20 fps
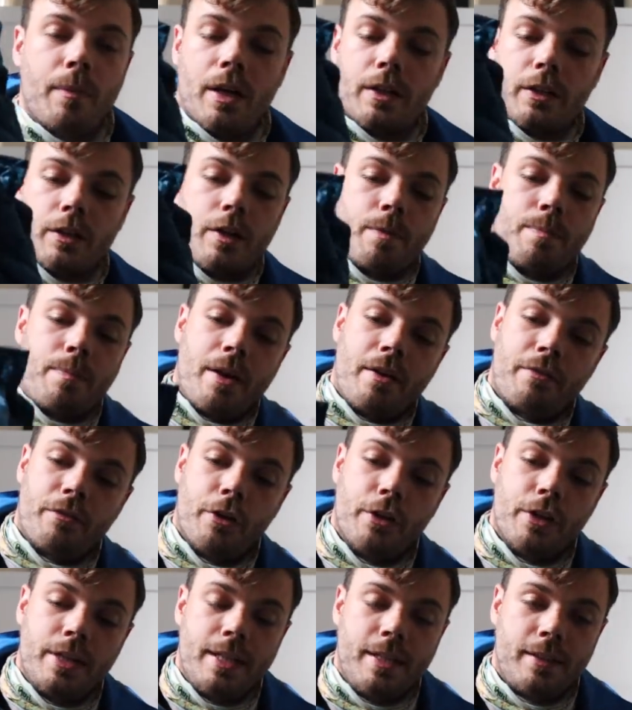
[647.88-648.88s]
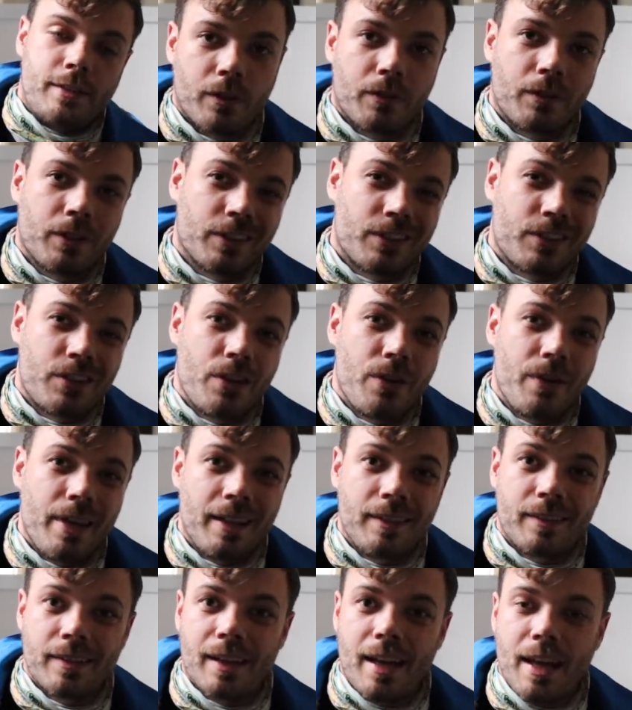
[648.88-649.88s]
micro puff hoodie. So I've got two
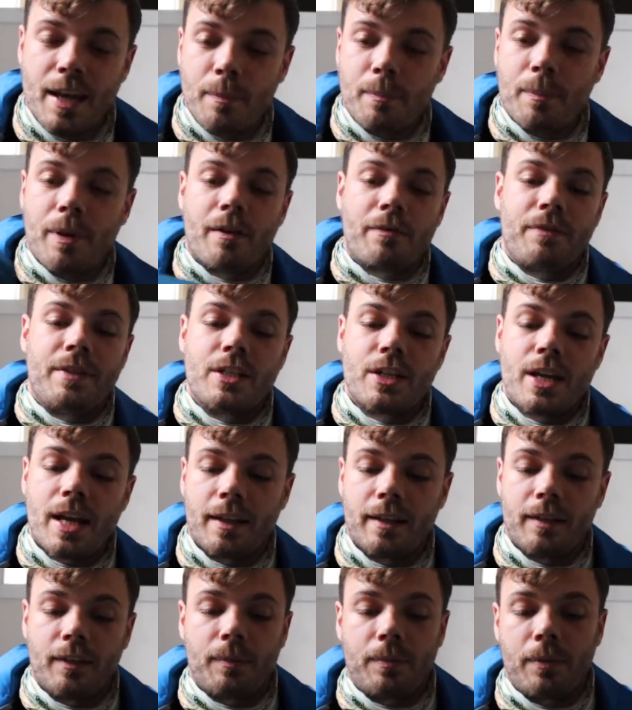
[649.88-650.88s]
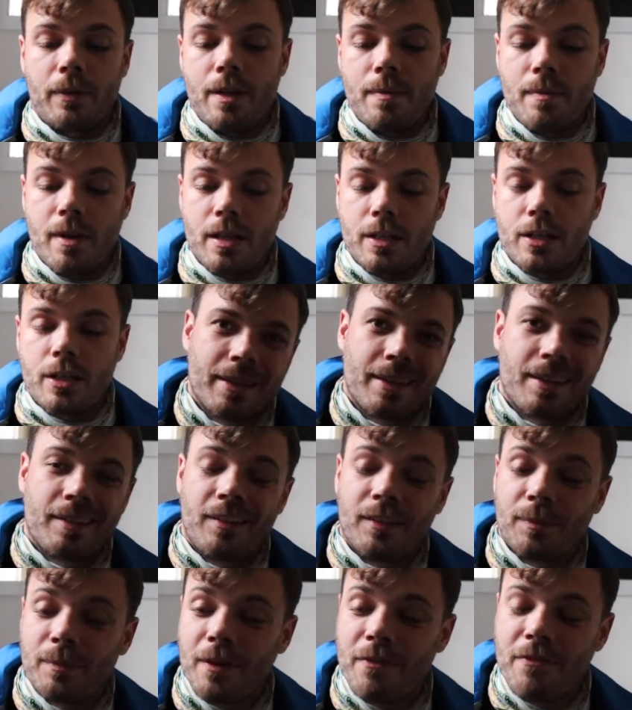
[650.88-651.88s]
insulating puffy jackets pretty much, but
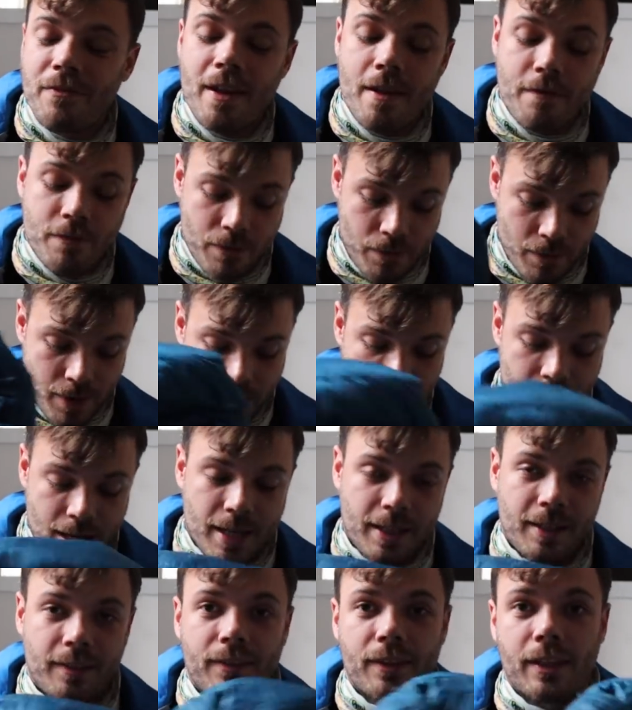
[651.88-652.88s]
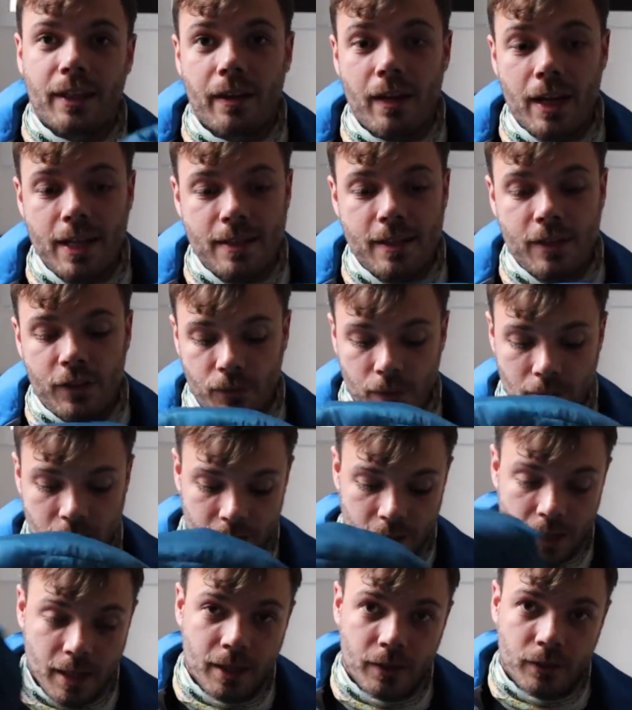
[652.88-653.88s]
this is my favorite one and it's the lightest
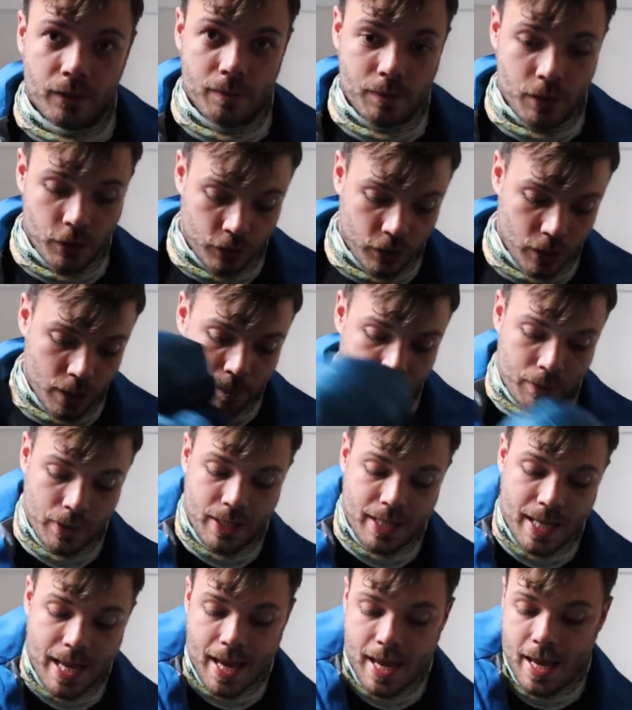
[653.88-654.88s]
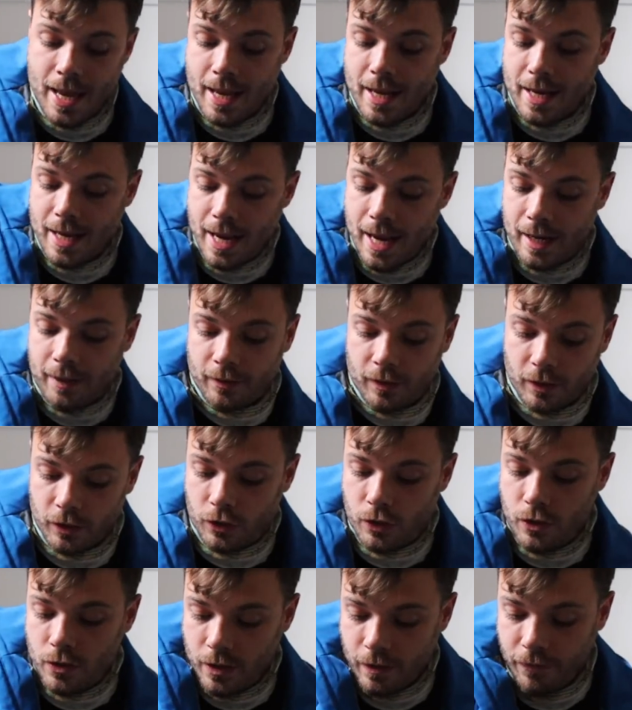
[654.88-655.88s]
one. So I'm just gonna put that next
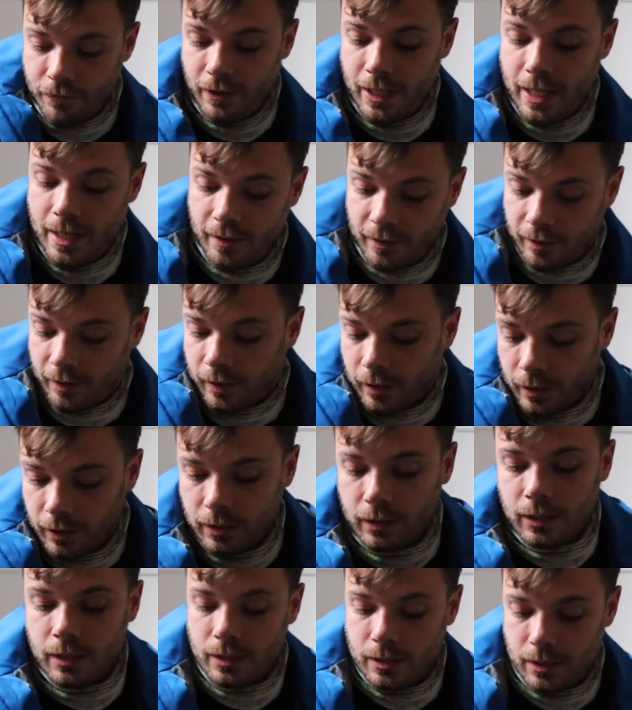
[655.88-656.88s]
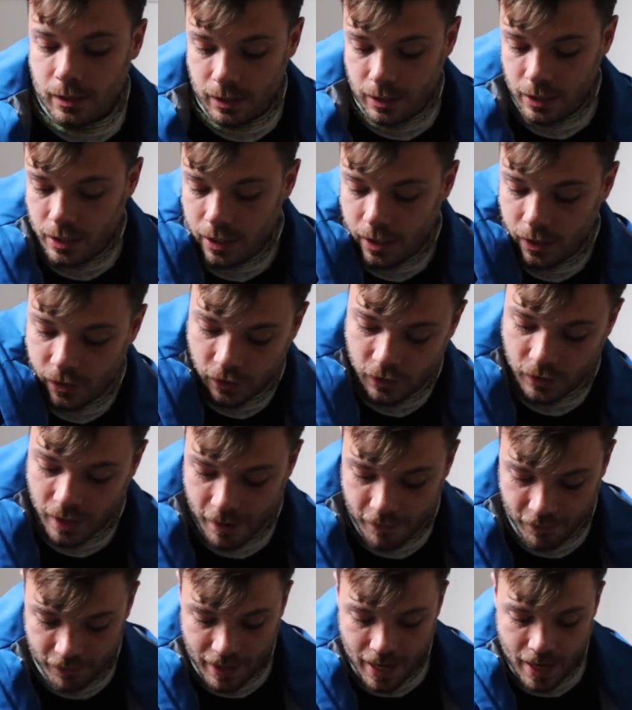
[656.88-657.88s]
to the fleece. And you can
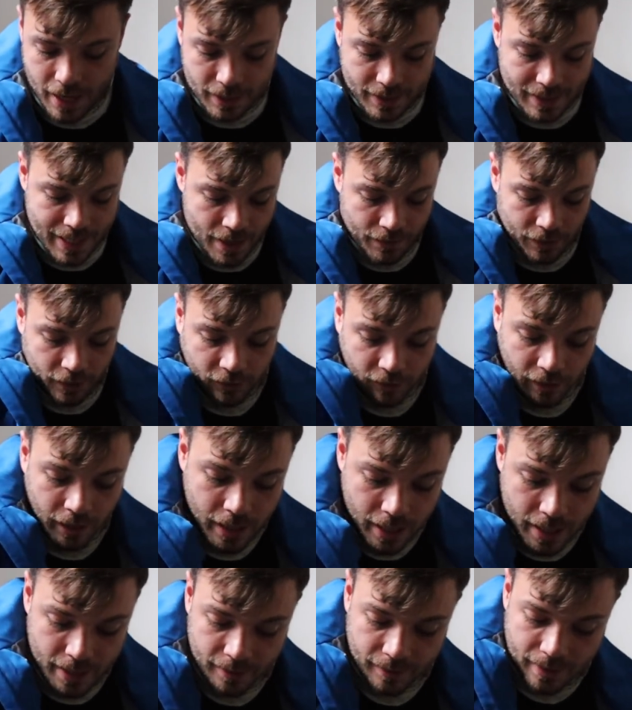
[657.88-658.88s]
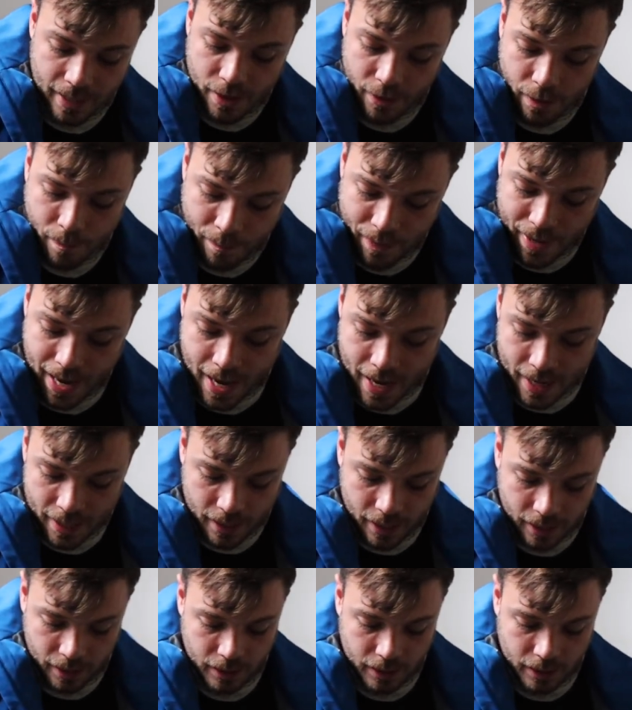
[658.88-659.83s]
stuff that down the sides, down the back,